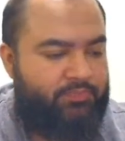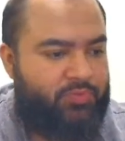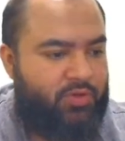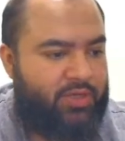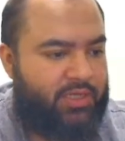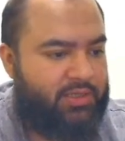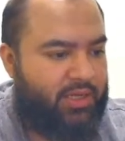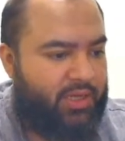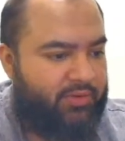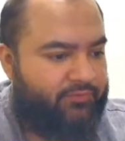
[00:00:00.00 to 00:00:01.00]
Okay,
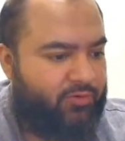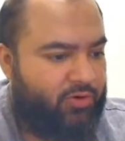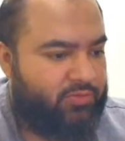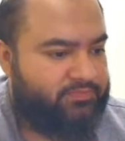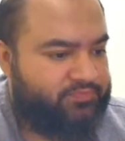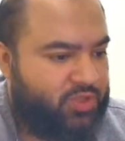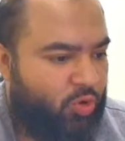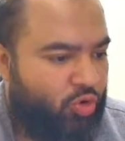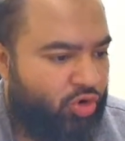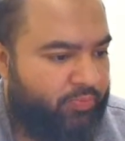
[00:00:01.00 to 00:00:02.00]
for
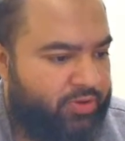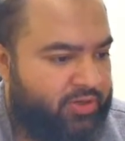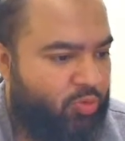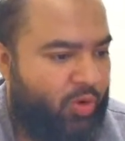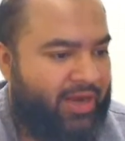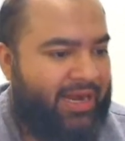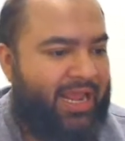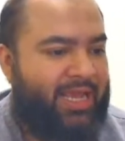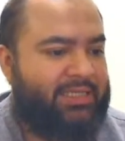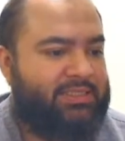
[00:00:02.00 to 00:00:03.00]
orb
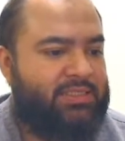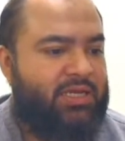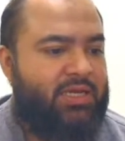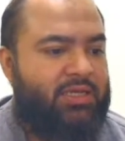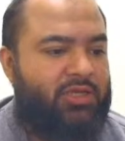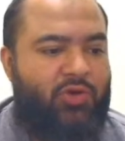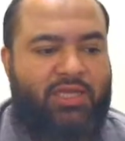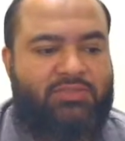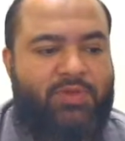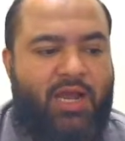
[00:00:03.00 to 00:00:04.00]
1x, you
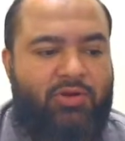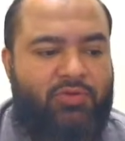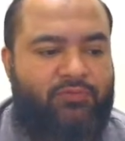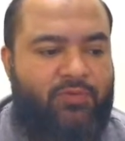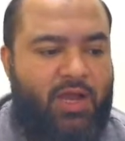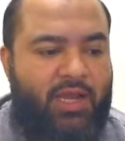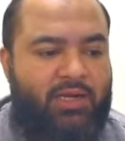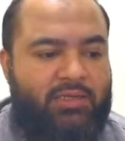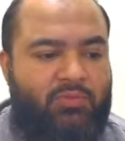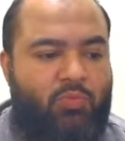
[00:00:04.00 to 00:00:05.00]
asked me how do you
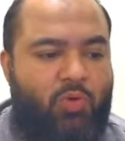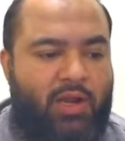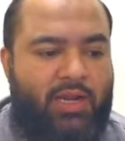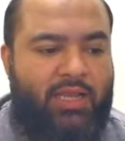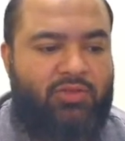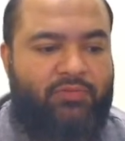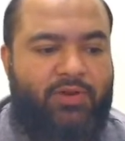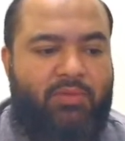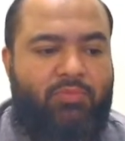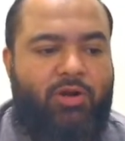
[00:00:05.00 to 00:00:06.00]
find 1/8 of a
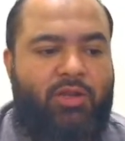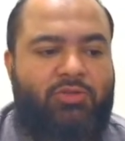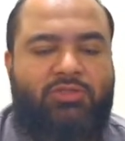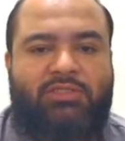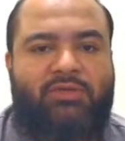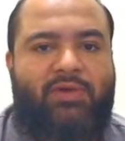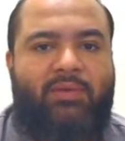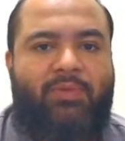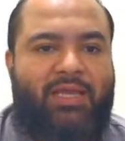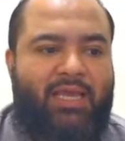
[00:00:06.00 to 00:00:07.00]
number? You just
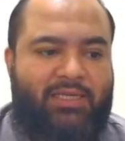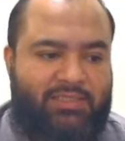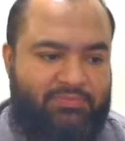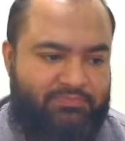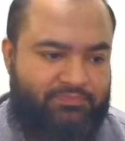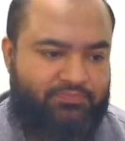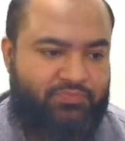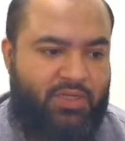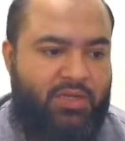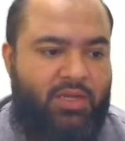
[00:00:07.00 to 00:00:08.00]
divide by 8.
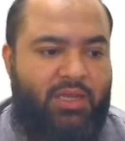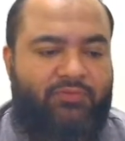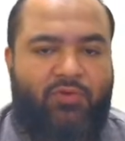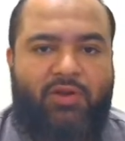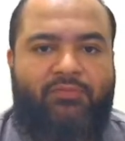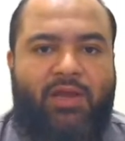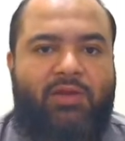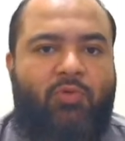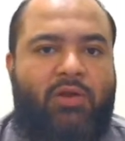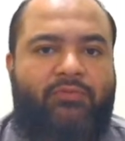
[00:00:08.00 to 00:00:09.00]
If you want to
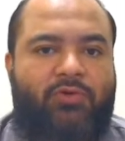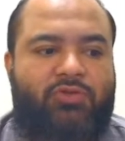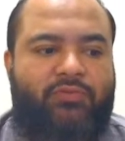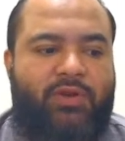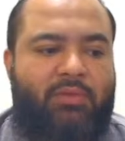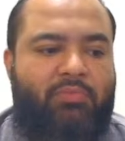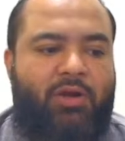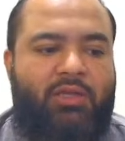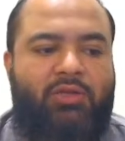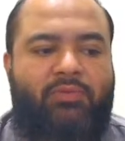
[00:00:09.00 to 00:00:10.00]
find 1/4 of a
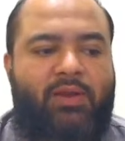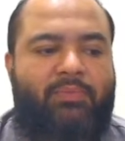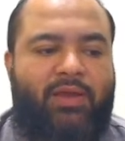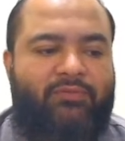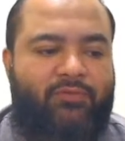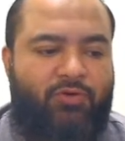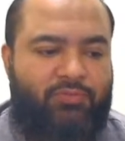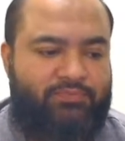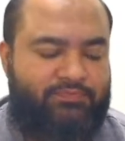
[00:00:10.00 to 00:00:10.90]
number, you divide by 4.